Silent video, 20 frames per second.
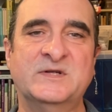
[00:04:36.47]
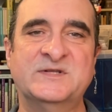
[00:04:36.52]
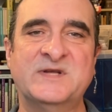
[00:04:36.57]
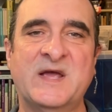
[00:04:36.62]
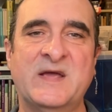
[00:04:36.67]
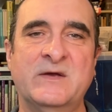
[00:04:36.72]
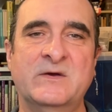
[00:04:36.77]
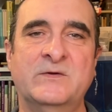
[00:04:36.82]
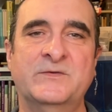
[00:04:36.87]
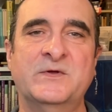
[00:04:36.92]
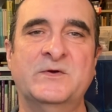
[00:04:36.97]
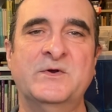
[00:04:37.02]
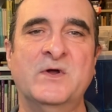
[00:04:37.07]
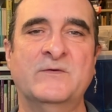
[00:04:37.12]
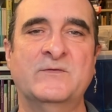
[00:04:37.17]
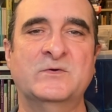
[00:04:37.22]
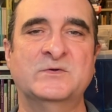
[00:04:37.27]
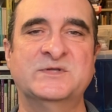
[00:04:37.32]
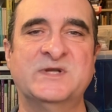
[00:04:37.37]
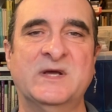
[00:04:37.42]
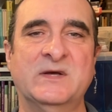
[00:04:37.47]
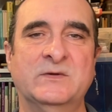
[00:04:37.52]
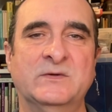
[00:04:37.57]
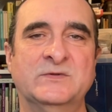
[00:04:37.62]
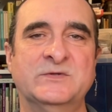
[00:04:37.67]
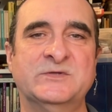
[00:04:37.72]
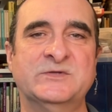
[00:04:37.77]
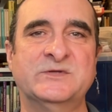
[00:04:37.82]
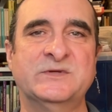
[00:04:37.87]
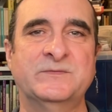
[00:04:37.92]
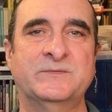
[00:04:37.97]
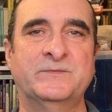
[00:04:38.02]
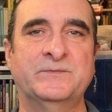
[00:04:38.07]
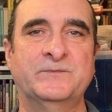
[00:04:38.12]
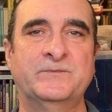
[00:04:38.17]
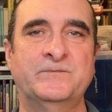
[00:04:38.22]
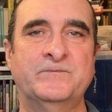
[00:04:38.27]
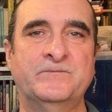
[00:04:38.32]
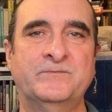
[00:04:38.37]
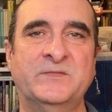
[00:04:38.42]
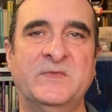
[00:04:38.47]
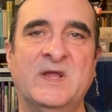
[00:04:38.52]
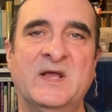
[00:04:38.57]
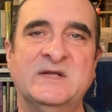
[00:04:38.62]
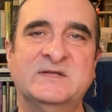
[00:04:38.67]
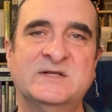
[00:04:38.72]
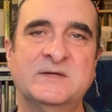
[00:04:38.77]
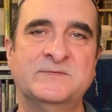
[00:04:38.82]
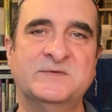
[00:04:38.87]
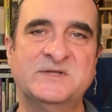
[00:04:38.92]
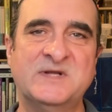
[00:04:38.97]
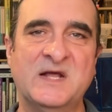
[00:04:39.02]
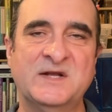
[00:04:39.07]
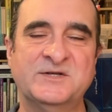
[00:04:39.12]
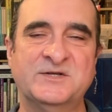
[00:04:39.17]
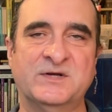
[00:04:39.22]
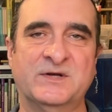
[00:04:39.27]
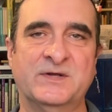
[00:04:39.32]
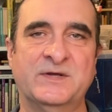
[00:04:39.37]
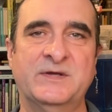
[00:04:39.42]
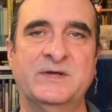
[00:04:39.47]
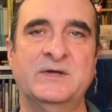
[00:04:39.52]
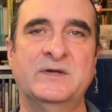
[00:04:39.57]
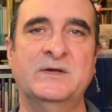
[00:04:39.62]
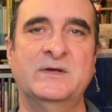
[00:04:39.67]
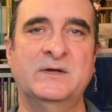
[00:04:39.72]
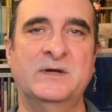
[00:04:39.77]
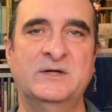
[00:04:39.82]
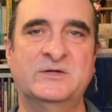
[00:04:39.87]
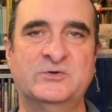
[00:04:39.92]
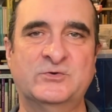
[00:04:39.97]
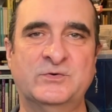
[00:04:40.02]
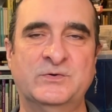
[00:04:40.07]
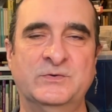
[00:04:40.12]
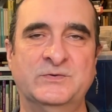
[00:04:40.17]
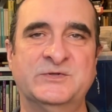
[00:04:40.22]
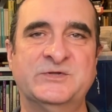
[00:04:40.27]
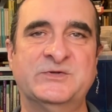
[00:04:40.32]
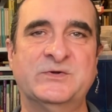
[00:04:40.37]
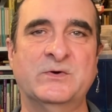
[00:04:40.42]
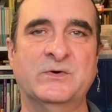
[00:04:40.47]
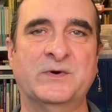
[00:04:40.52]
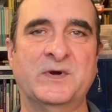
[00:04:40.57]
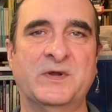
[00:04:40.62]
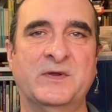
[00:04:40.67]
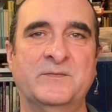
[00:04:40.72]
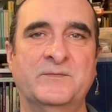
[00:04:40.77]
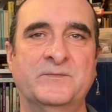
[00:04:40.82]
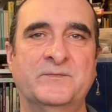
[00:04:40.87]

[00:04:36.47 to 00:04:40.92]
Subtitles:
tale the novel tells is substantially a true story.